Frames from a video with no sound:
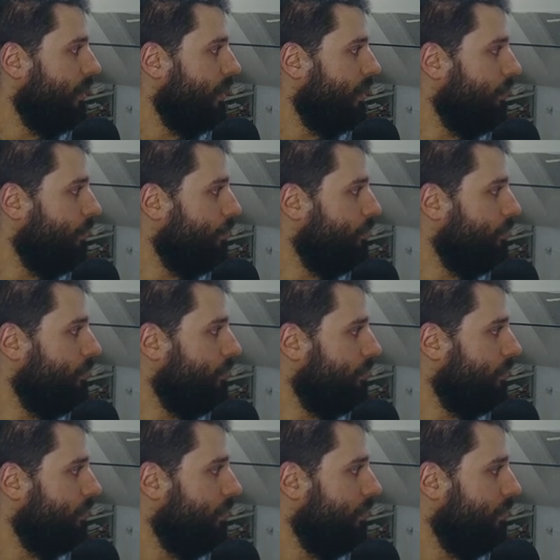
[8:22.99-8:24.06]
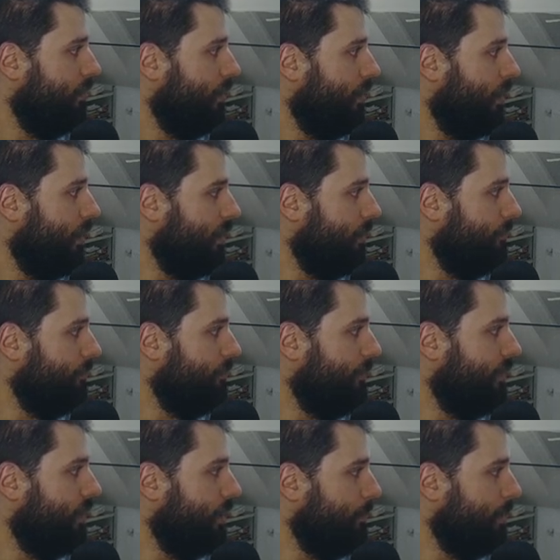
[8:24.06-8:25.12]
hello I am
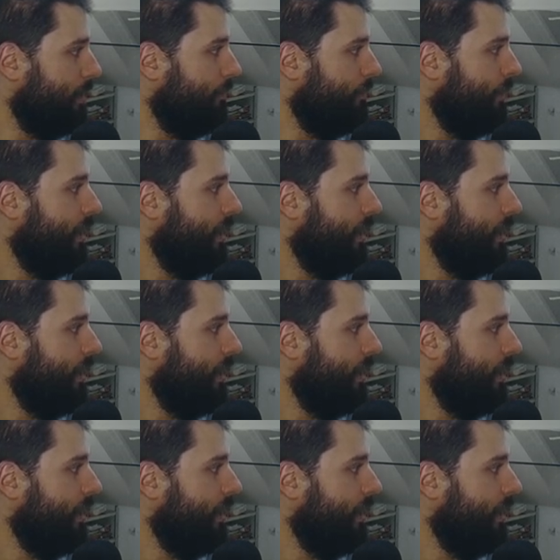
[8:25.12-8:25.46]
typing.